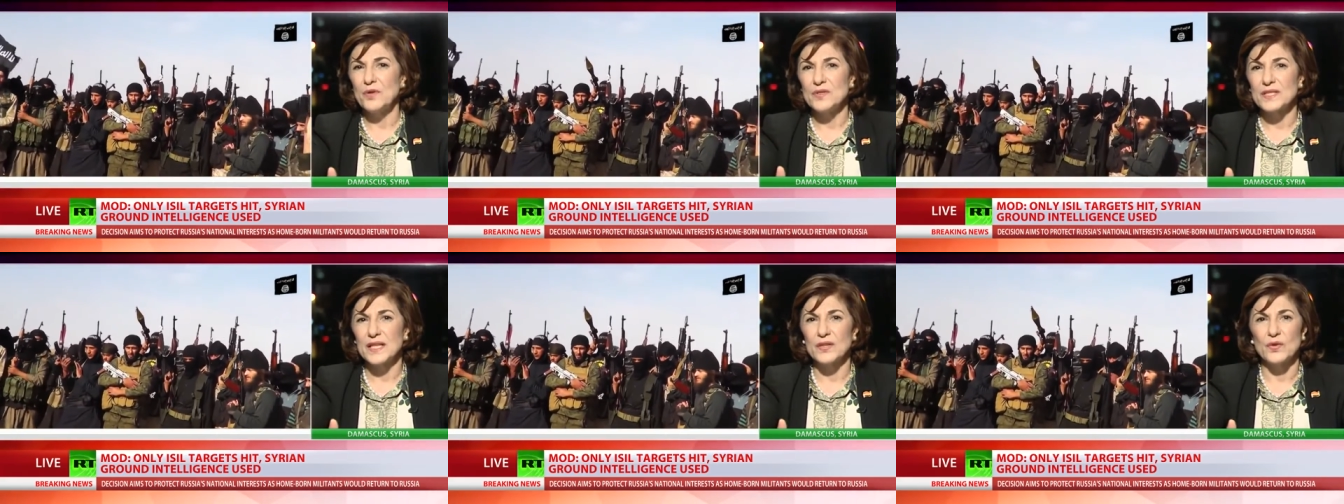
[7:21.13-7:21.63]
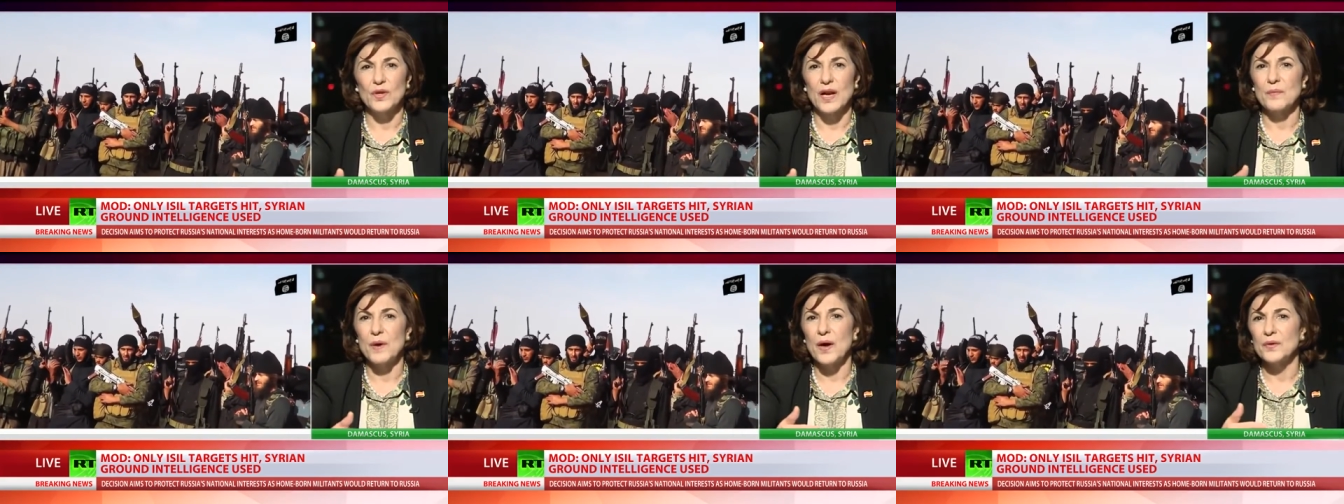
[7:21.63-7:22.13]
Hussein or
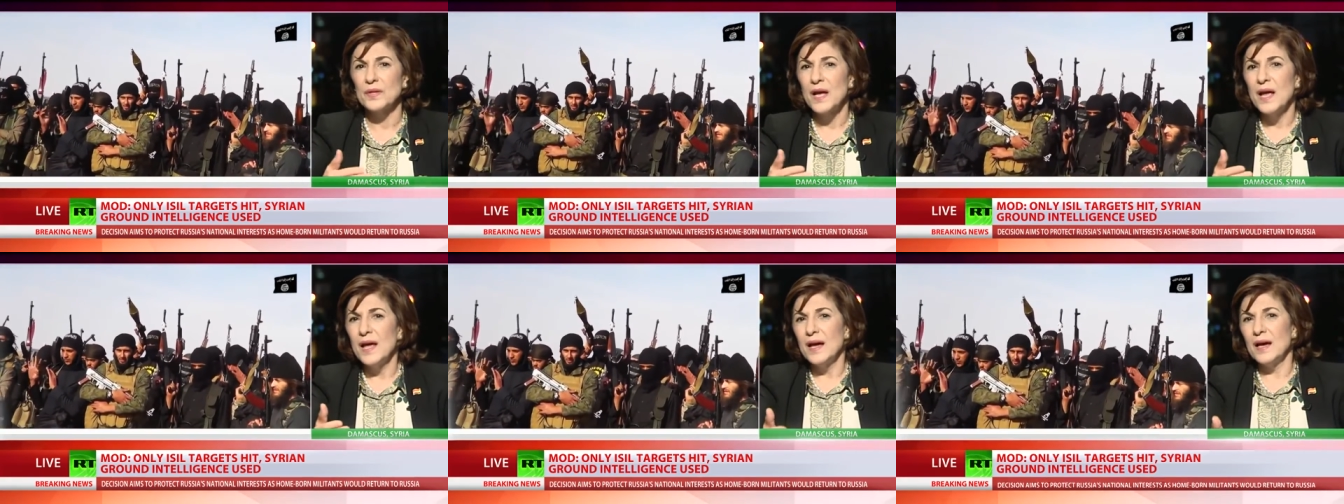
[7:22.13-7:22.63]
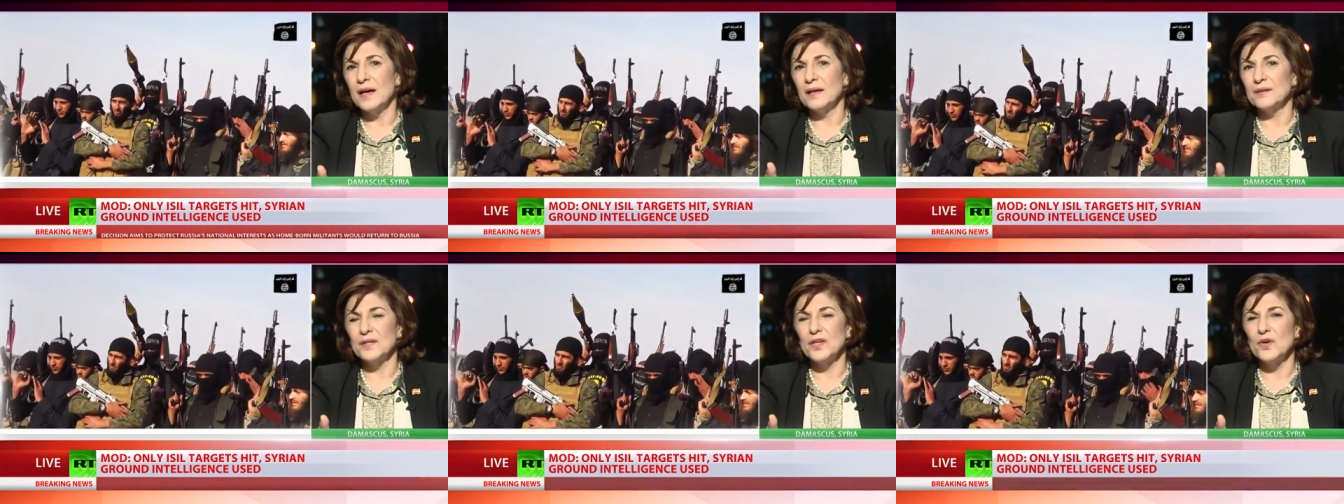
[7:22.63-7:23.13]
about
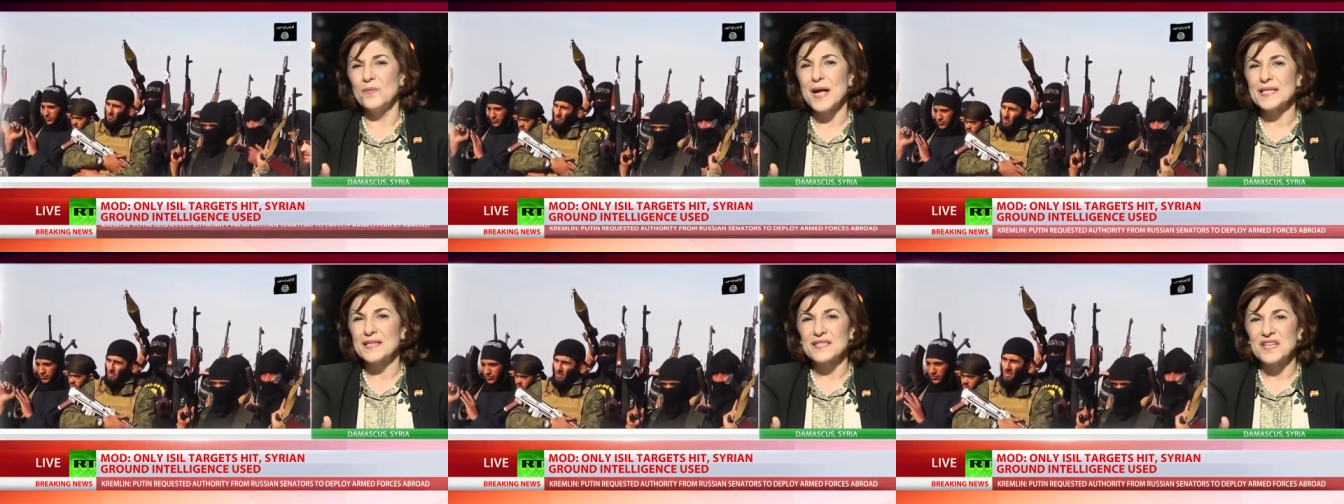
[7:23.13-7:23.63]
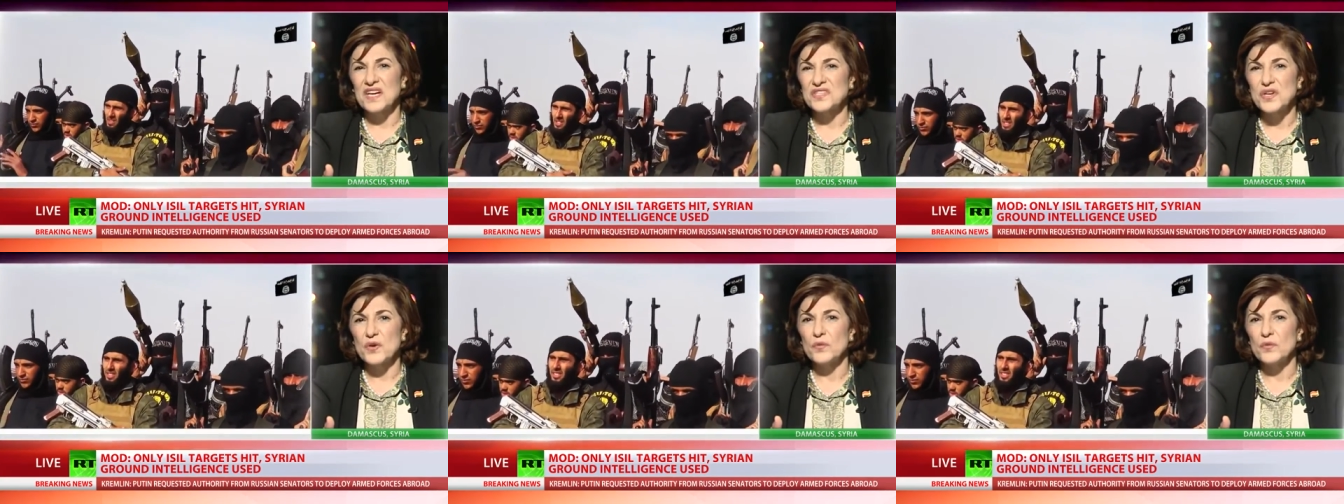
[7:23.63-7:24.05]
uh, you know, mass destruction